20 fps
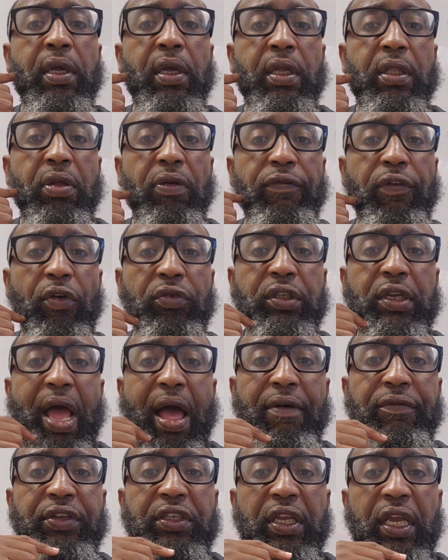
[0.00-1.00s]
The first
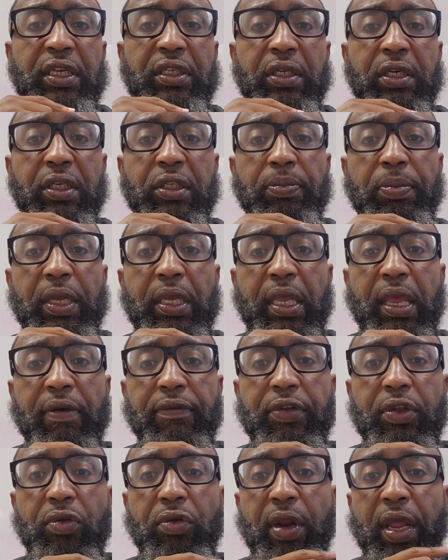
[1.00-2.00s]
conversation is me
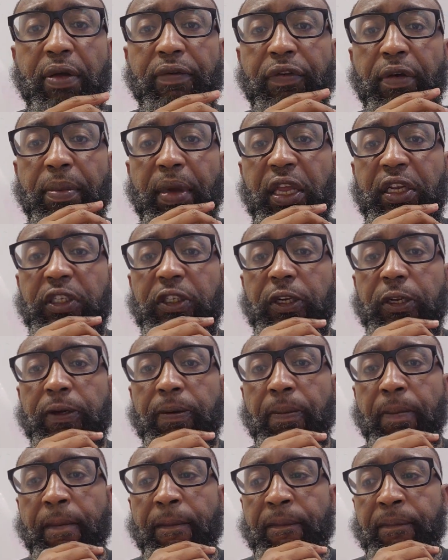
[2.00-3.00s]
giving you the
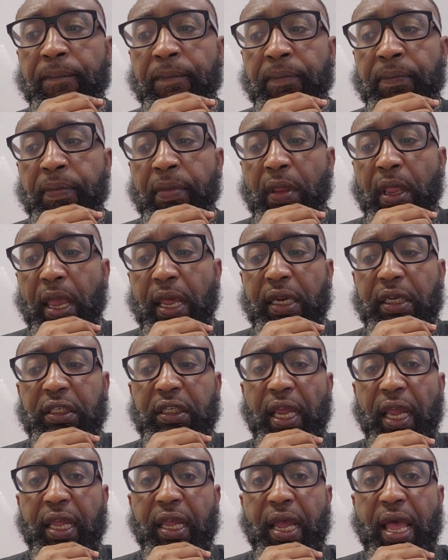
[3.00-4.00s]
information, and the
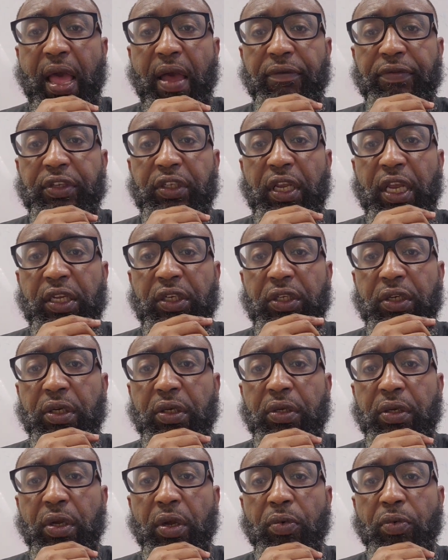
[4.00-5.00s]
second
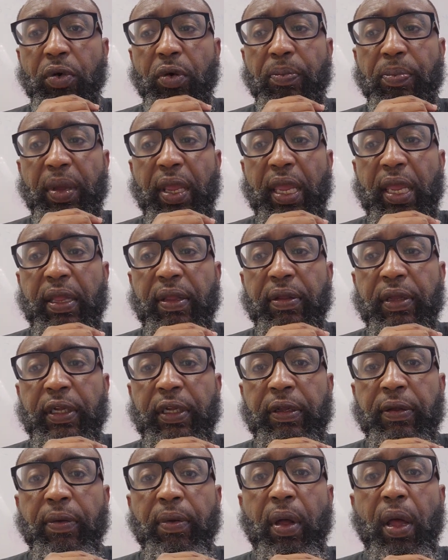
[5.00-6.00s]
conversation would be,
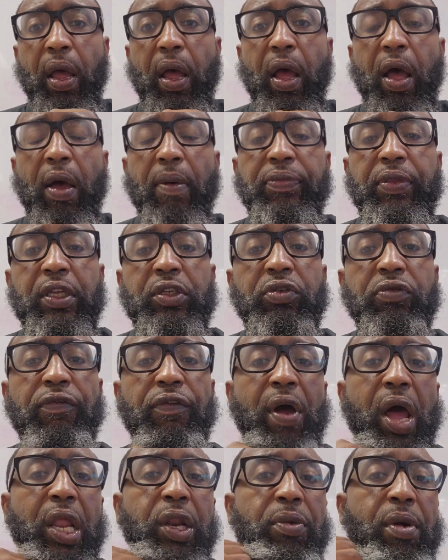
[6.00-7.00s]
did you
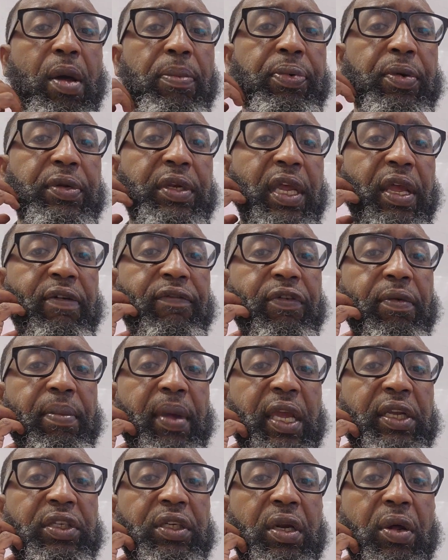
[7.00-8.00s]
follow up on the
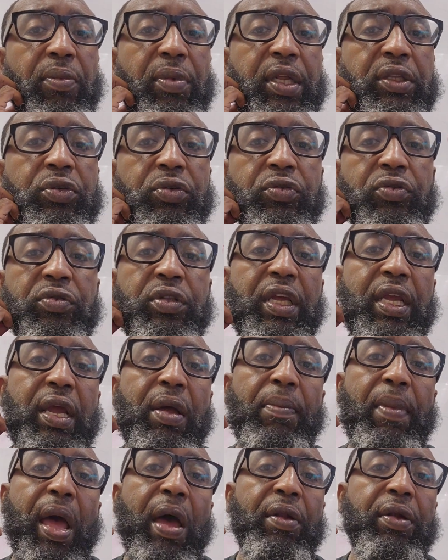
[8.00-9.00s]
information and what do you think
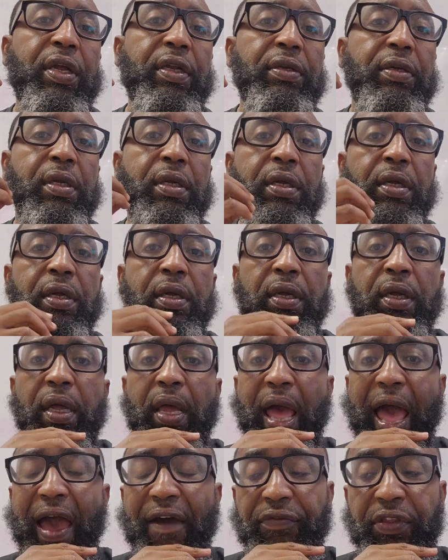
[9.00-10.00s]
about it?
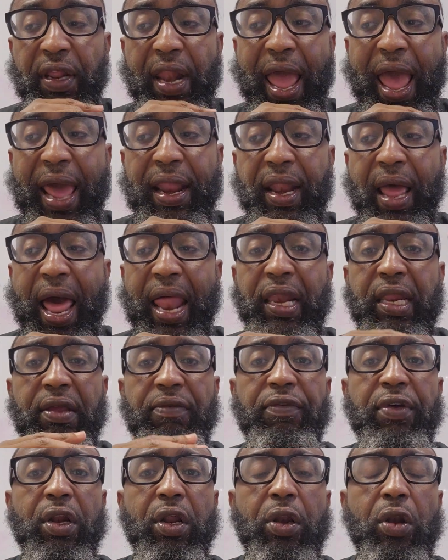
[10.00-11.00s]
After that, I
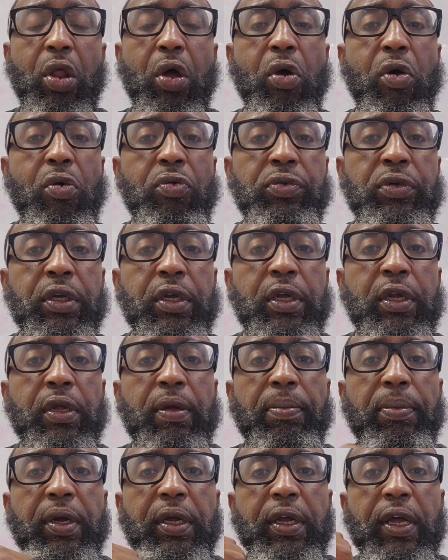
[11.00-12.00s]
leave it alone
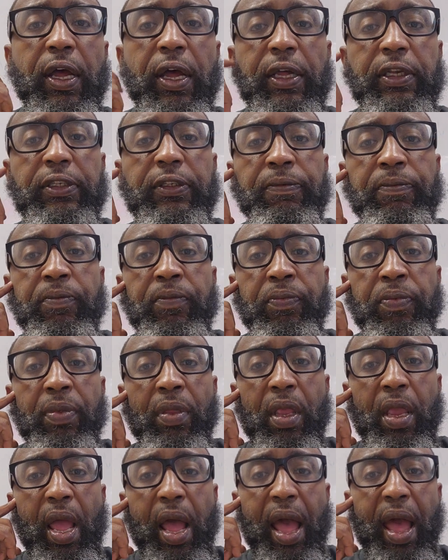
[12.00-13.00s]
because
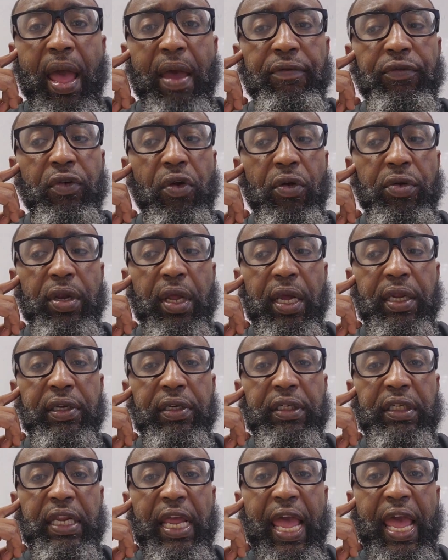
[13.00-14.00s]
I have grown to
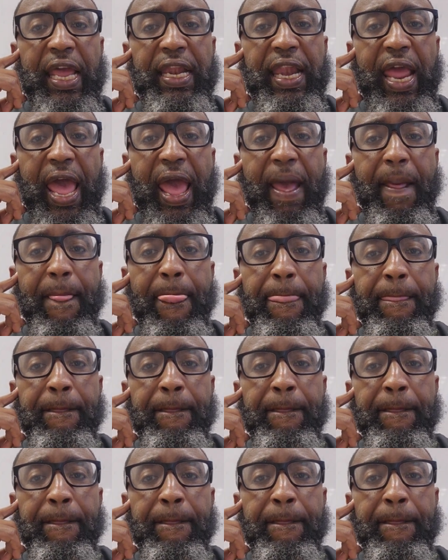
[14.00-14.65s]
understand that